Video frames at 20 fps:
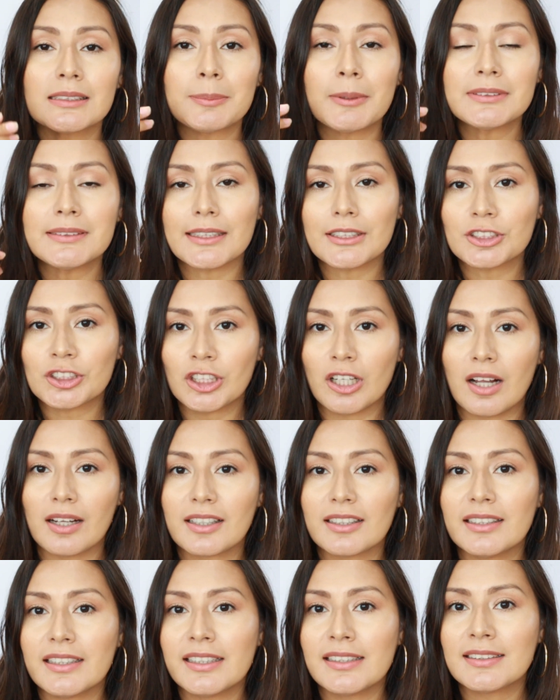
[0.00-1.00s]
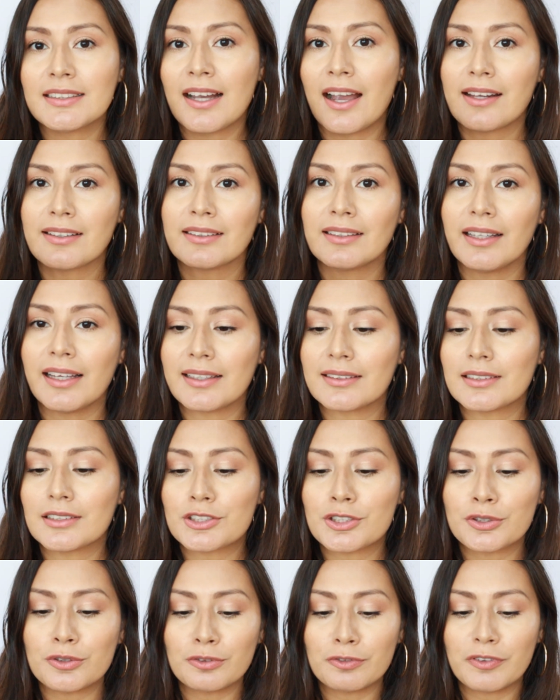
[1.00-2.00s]
smells like chocolate, kind of like the
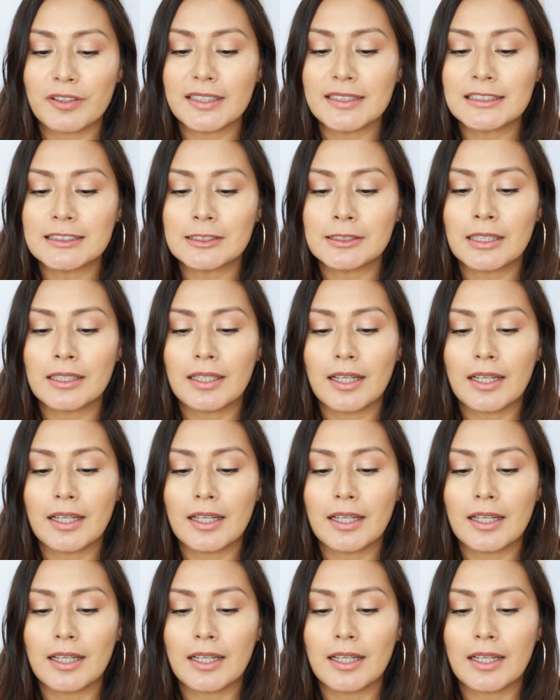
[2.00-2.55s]
Too Faced